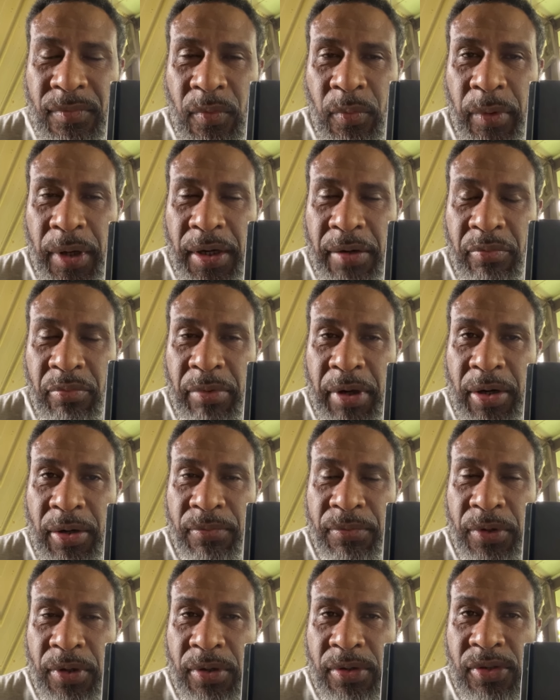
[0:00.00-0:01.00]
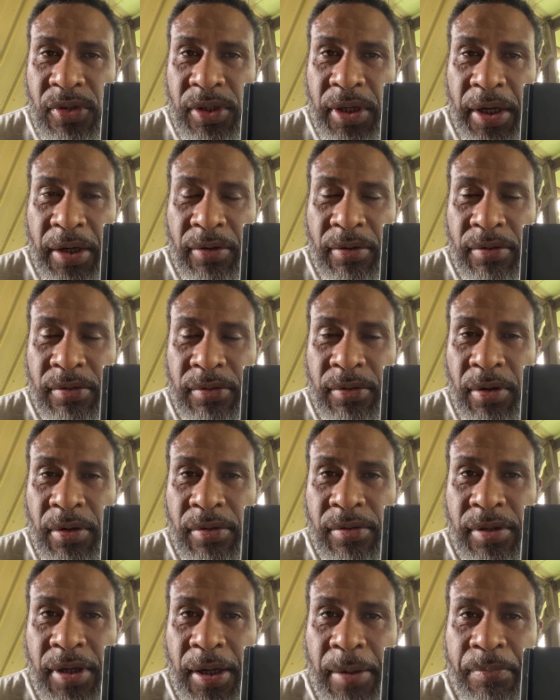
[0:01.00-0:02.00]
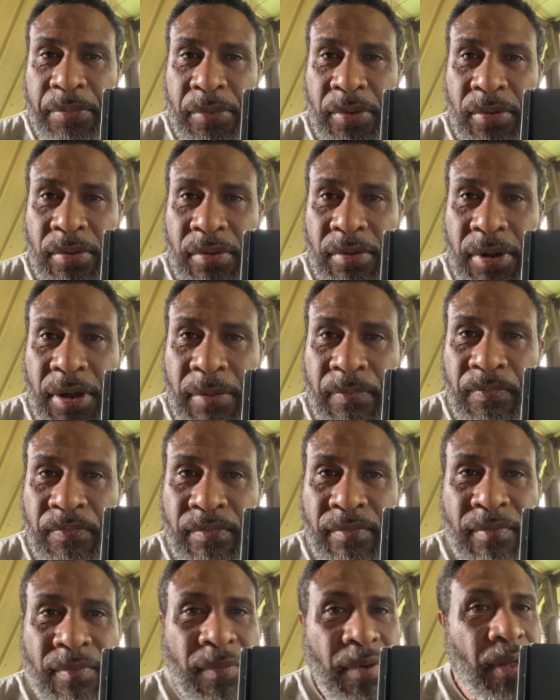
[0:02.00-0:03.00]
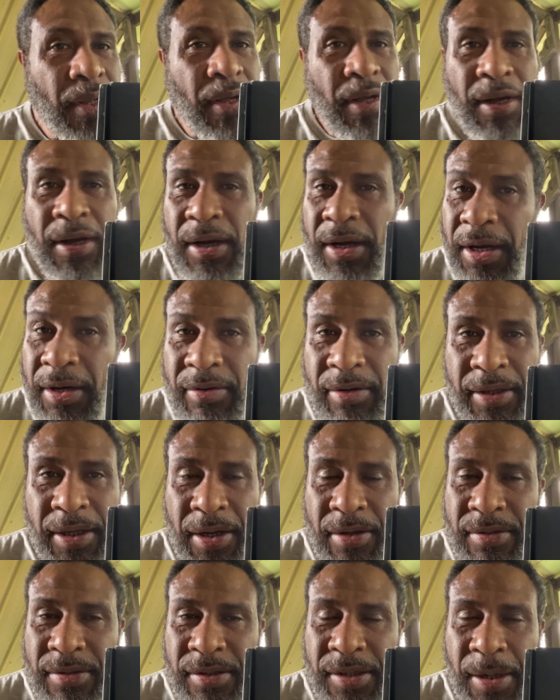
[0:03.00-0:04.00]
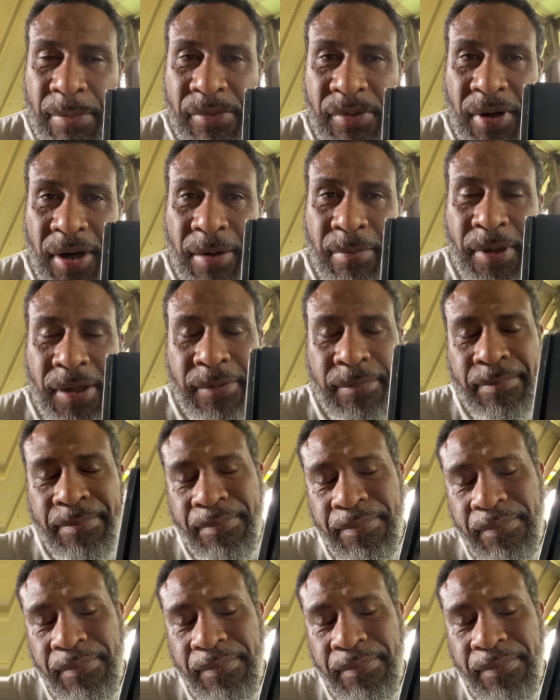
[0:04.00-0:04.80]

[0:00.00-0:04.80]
When one of your channels goes up to 100,000 subscribers,